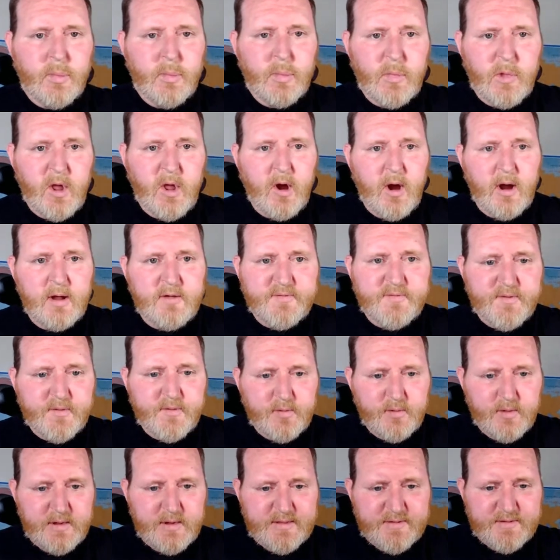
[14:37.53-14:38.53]
All right,
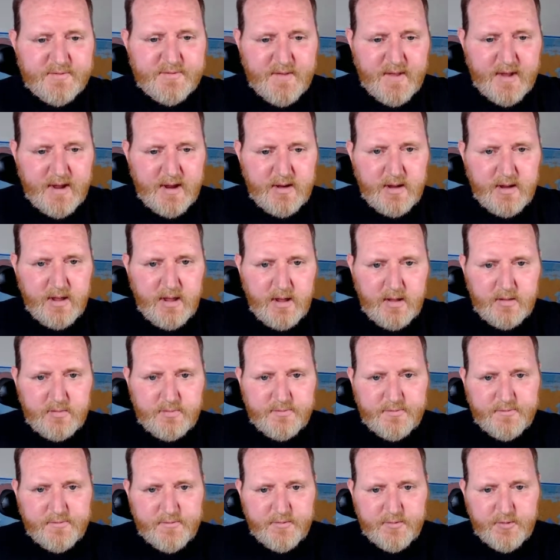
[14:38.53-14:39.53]
so let's get
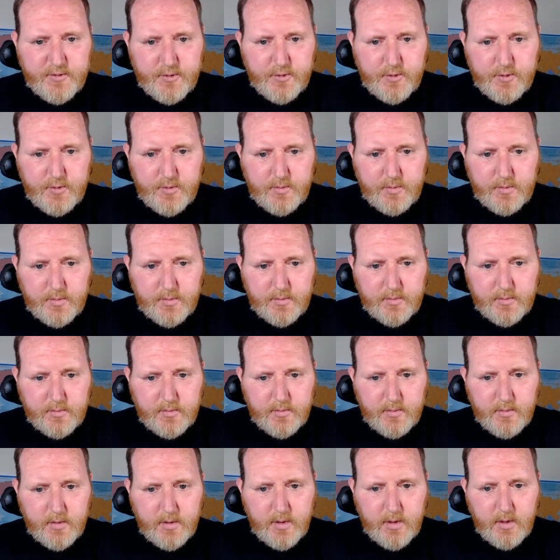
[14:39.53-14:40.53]
into
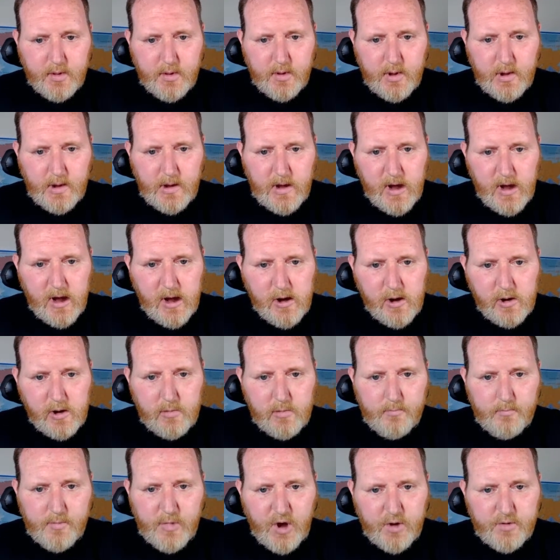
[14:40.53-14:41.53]

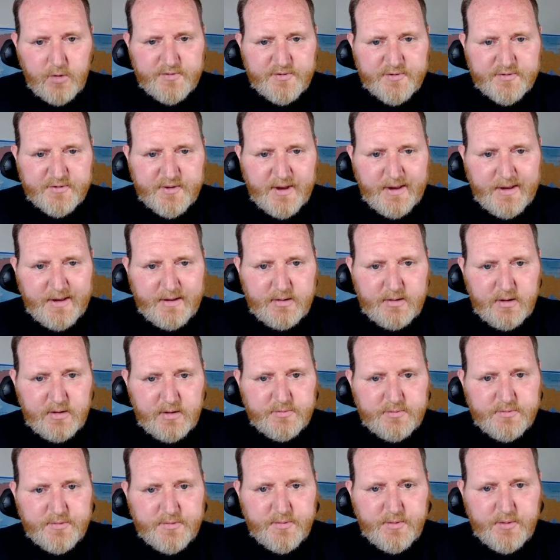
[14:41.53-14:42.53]
motion
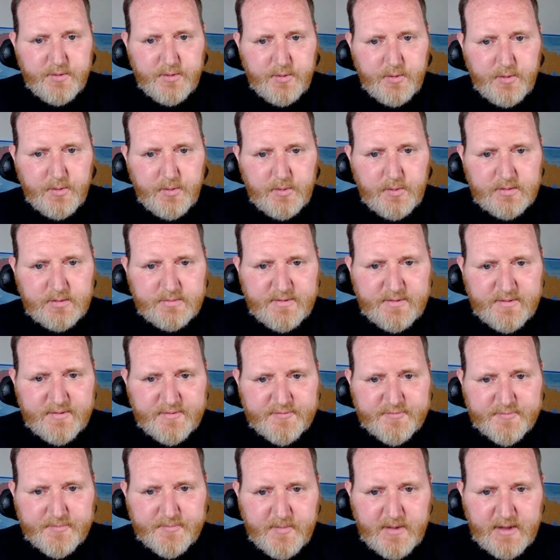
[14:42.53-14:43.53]
to
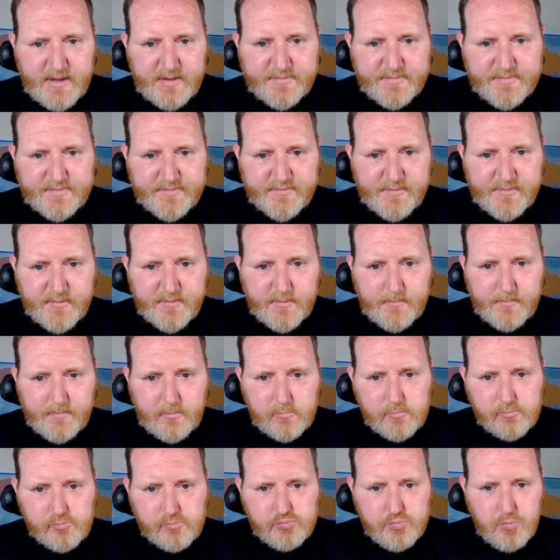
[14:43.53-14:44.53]
dismiss.
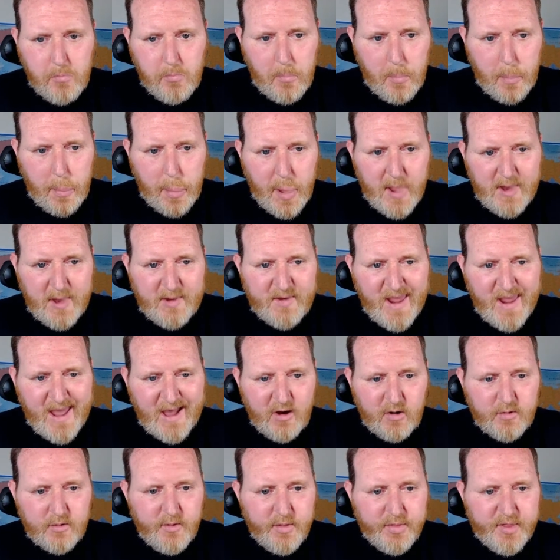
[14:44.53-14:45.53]

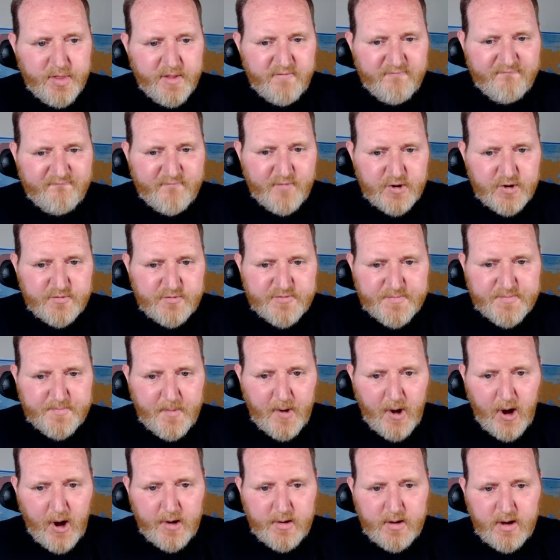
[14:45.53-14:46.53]
Now, the first
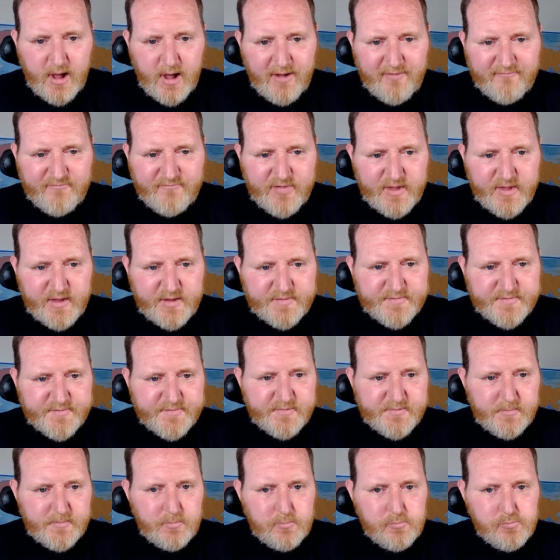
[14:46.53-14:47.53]
part of
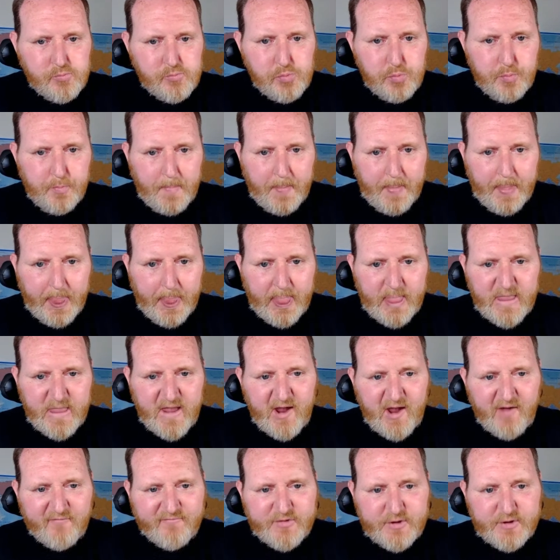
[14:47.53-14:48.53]
this,
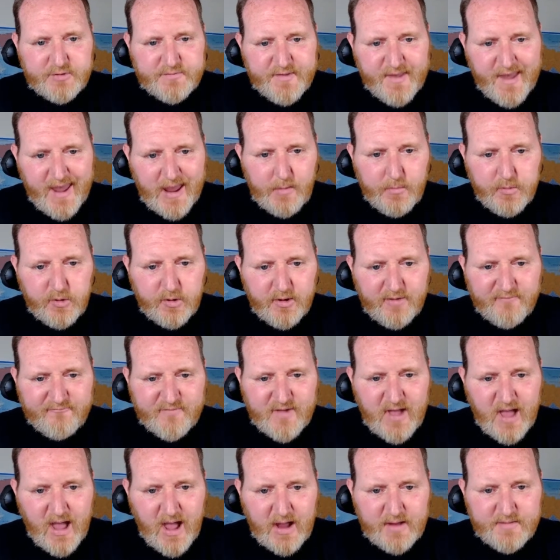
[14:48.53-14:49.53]
they have their table
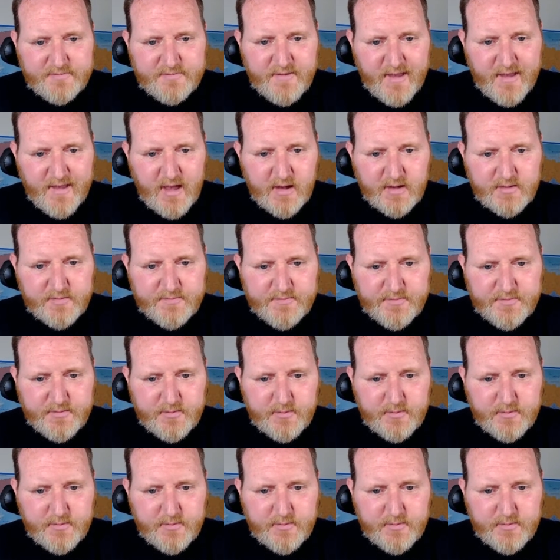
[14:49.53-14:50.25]
of context.